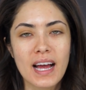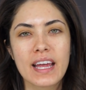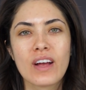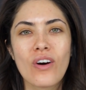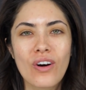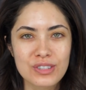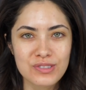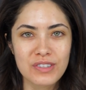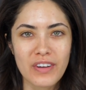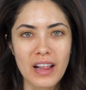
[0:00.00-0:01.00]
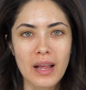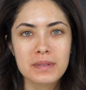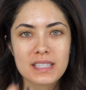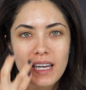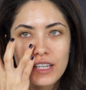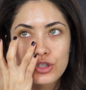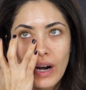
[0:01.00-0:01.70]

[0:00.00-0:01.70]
I also developed a